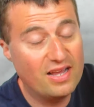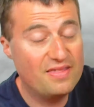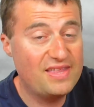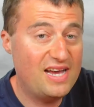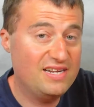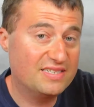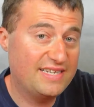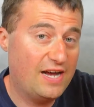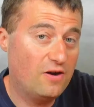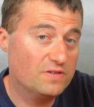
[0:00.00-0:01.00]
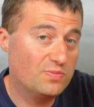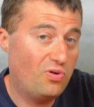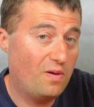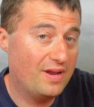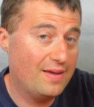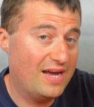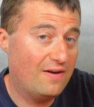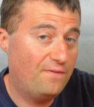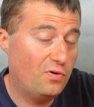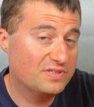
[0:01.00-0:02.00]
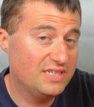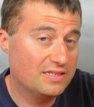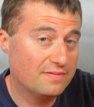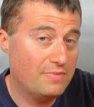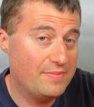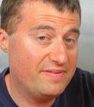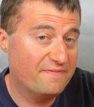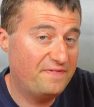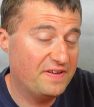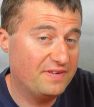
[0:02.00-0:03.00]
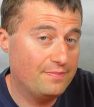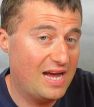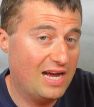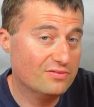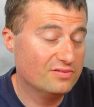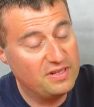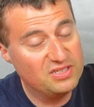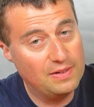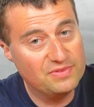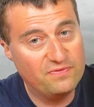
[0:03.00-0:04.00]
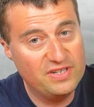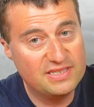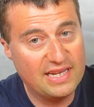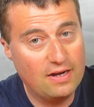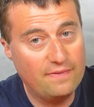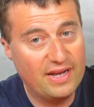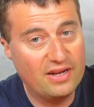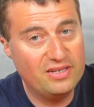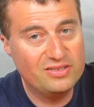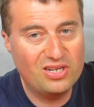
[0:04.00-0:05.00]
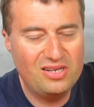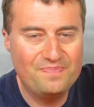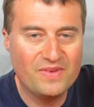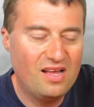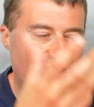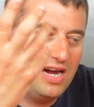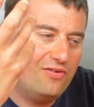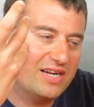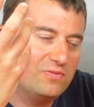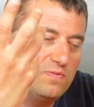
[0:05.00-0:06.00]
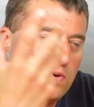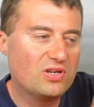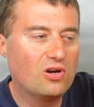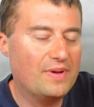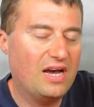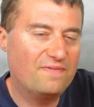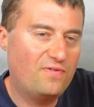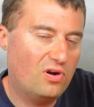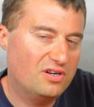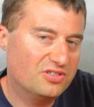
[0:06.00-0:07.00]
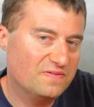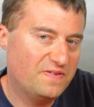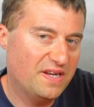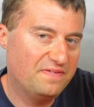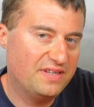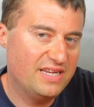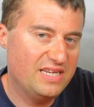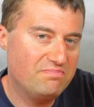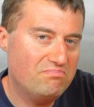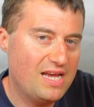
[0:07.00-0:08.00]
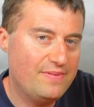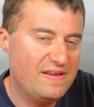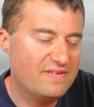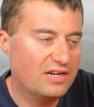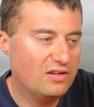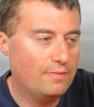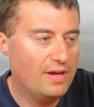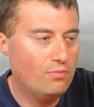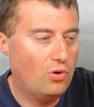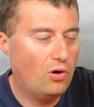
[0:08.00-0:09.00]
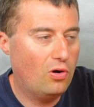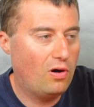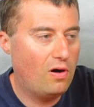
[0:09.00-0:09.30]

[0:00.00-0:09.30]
that in itself is probably about 40 to maybe even £50 in terms of resale value. So I reckon we've probably got about 450, maybe even a little bit more